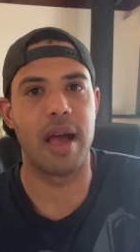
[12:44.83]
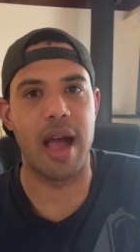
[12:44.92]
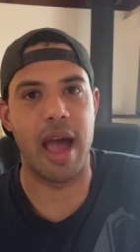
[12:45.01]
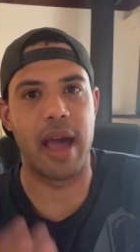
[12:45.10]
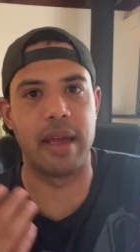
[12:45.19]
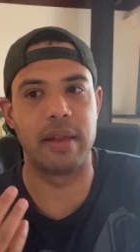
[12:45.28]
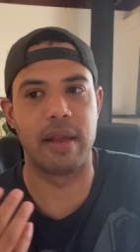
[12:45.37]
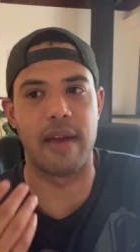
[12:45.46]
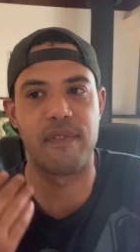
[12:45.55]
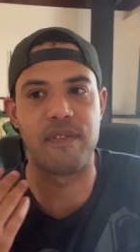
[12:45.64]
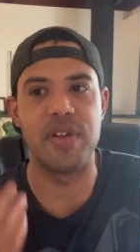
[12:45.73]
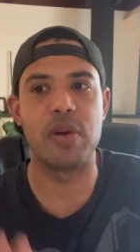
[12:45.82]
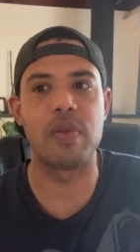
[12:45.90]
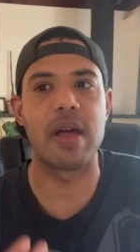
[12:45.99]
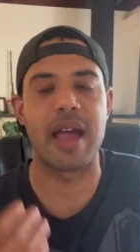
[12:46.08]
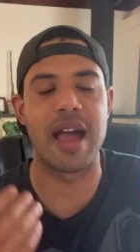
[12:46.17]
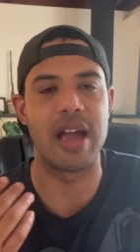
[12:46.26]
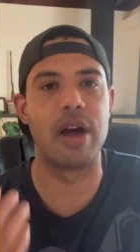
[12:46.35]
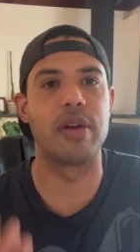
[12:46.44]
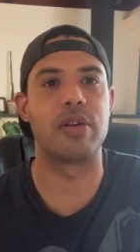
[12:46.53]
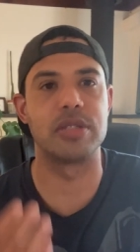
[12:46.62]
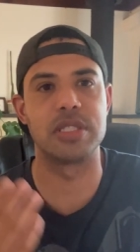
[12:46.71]
I, I feel like I
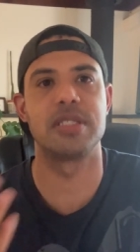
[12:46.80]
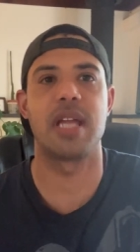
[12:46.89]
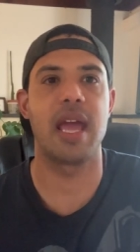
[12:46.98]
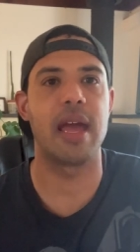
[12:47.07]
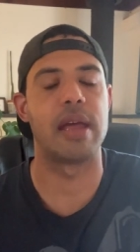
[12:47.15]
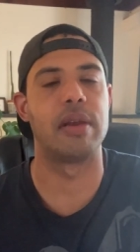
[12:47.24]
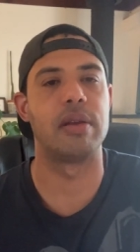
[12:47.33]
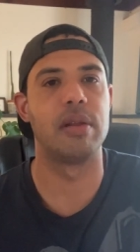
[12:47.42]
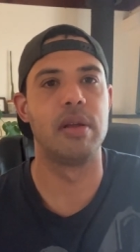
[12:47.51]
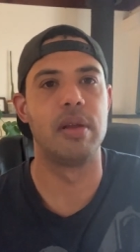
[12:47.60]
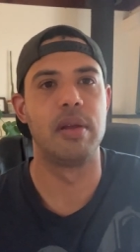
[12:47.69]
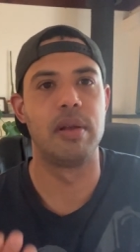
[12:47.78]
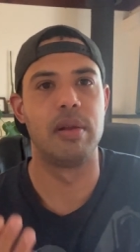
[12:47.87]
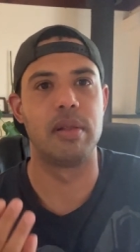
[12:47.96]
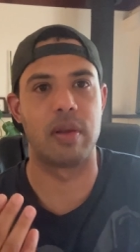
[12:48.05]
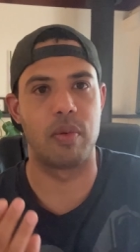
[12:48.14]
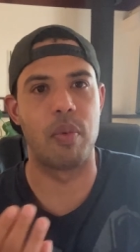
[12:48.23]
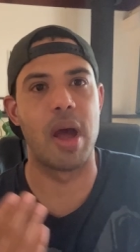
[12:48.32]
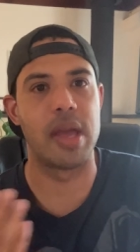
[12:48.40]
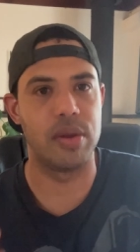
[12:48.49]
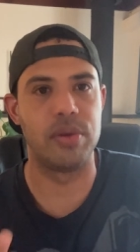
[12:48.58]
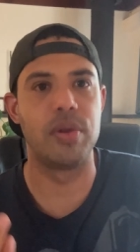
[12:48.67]
understand like why
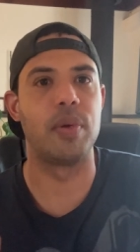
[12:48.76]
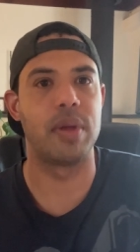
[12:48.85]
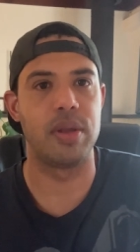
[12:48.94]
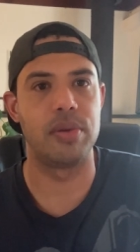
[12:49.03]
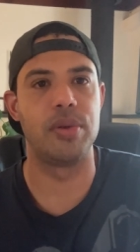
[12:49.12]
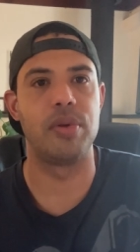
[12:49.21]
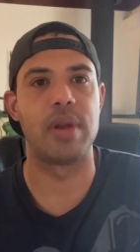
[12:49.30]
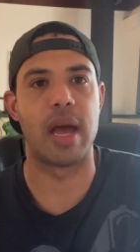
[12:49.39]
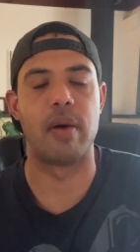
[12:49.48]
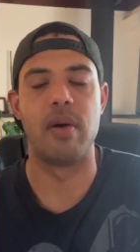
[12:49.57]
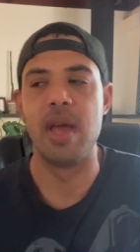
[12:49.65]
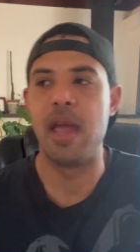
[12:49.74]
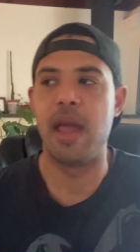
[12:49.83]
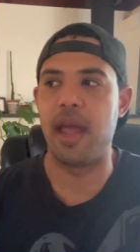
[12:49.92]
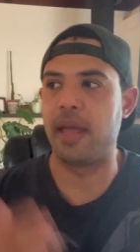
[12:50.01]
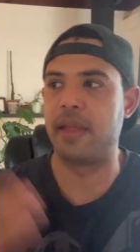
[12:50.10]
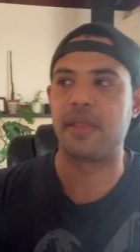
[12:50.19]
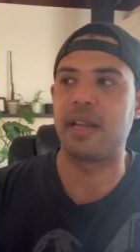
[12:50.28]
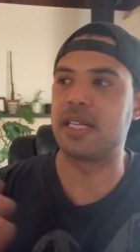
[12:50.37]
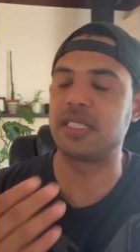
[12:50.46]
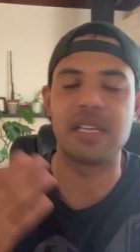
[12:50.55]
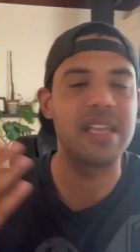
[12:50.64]
you do what you do now. And then I
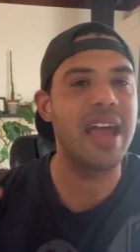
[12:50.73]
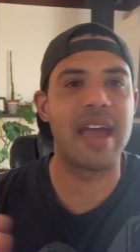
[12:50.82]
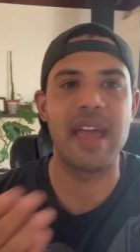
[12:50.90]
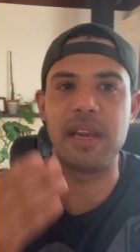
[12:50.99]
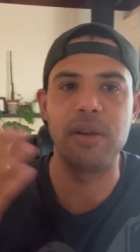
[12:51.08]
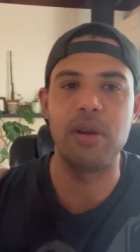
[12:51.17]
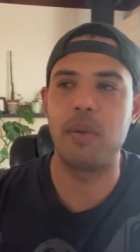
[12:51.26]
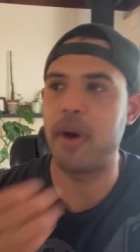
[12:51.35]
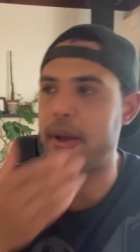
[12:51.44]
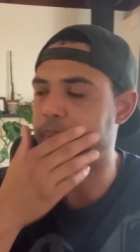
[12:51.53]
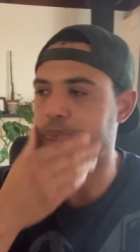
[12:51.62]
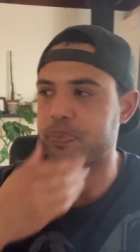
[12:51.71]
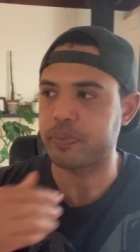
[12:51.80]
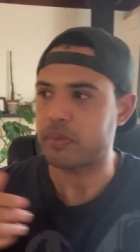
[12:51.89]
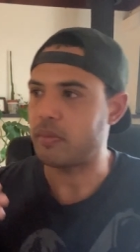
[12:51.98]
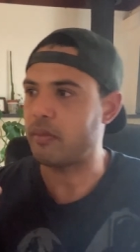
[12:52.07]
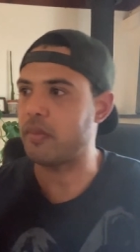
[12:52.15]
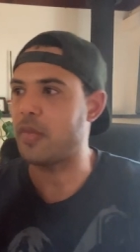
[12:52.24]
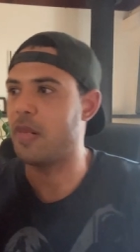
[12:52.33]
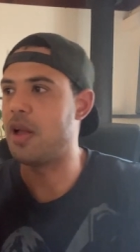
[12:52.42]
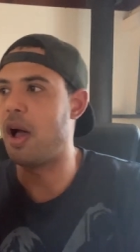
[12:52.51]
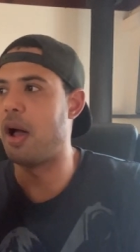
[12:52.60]
said, yeah, and you know what?
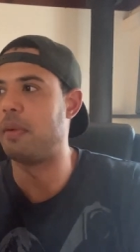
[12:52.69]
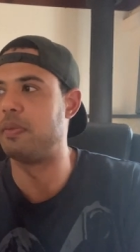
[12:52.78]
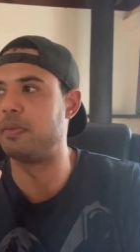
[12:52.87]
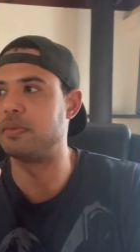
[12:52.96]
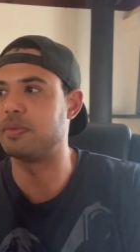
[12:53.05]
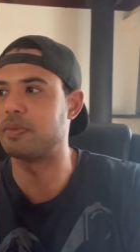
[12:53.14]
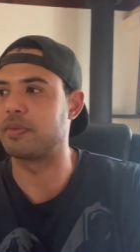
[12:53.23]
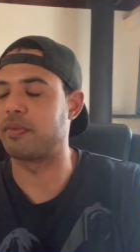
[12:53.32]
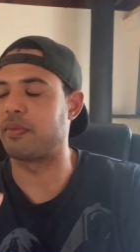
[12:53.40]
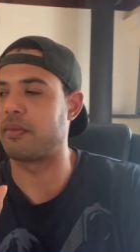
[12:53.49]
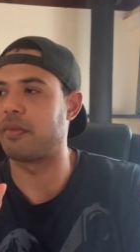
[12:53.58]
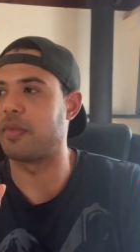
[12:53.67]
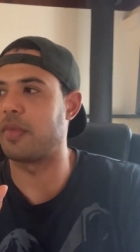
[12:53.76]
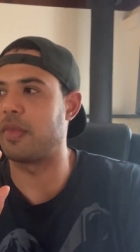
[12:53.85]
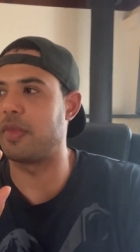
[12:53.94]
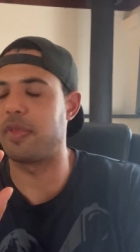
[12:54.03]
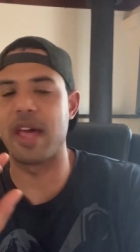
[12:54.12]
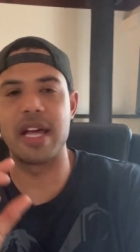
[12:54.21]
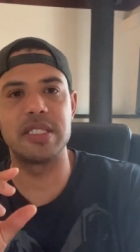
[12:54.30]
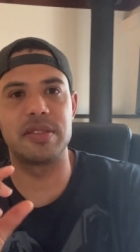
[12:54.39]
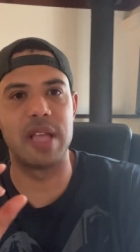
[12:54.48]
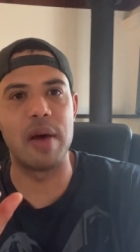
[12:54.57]
Um,
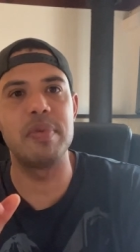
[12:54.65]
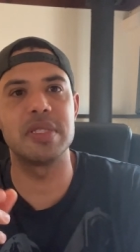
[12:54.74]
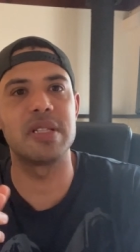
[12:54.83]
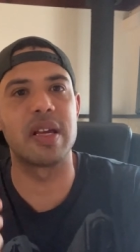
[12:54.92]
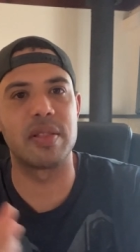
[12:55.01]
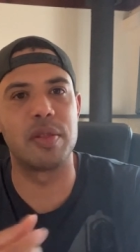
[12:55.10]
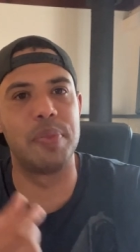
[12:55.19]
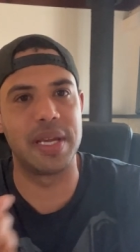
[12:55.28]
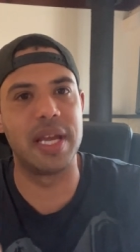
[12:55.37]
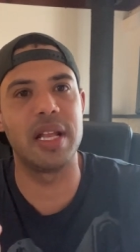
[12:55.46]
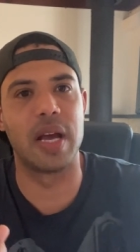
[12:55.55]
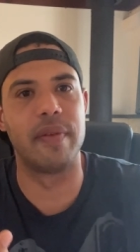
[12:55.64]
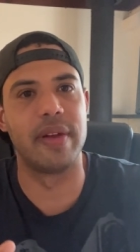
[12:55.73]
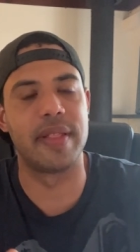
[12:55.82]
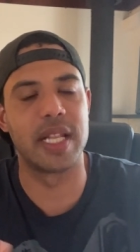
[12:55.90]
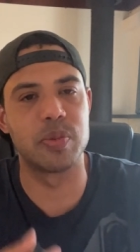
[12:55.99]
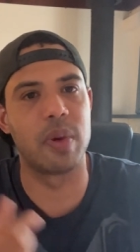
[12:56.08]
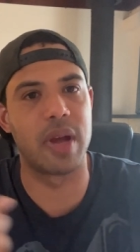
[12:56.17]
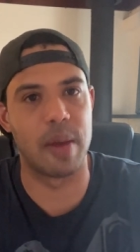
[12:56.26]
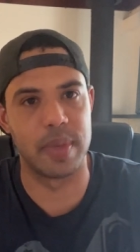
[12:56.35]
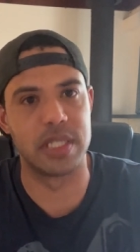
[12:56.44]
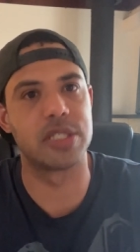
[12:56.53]
that's that was like the beginning of it. That's what
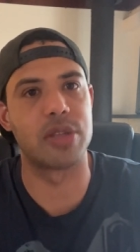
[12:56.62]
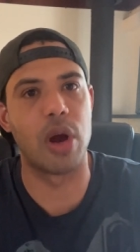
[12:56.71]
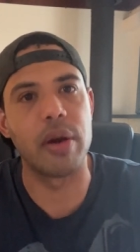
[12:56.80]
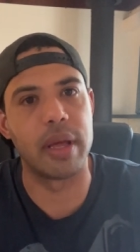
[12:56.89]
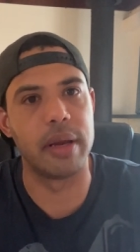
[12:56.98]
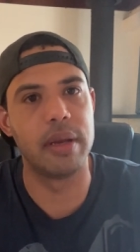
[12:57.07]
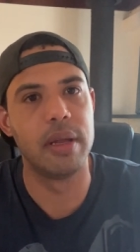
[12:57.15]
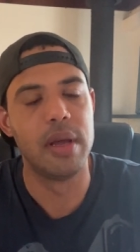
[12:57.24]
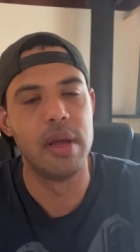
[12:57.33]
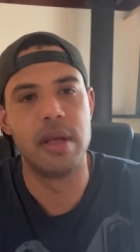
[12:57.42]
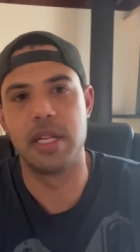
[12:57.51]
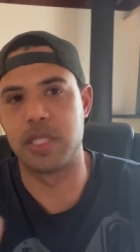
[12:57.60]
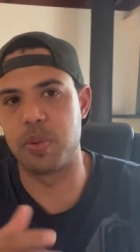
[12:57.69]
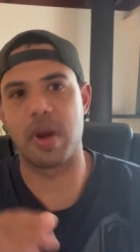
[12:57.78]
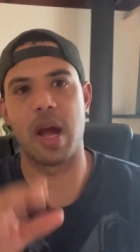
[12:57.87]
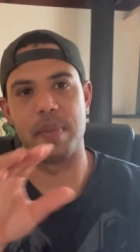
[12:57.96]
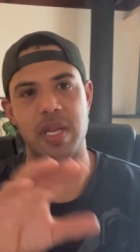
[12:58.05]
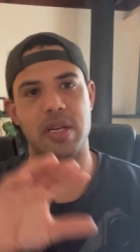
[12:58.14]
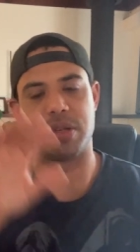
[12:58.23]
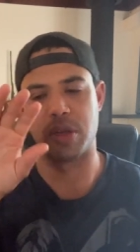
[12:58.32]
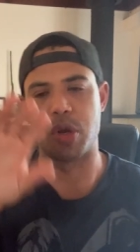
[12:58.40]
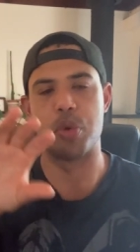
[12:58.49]
got me started. That's what got me
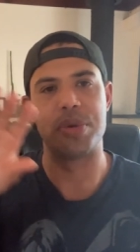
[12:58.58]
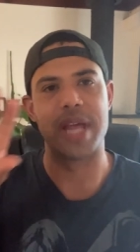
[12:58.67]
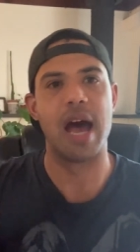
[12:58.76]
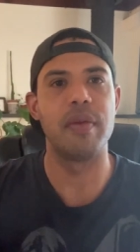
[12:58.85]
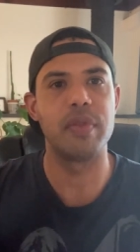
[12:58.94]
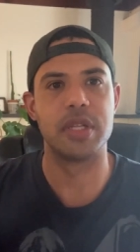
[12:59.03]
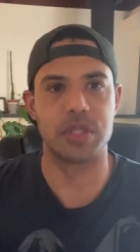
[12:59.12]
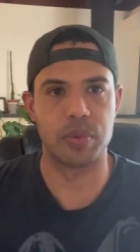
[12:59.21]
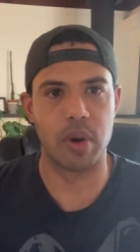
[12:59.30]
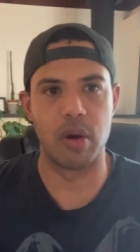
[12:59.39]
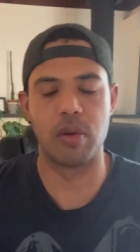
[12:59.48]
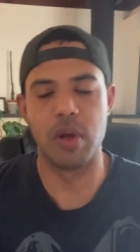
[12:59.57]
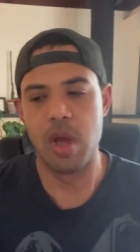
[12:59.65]
to go down this road.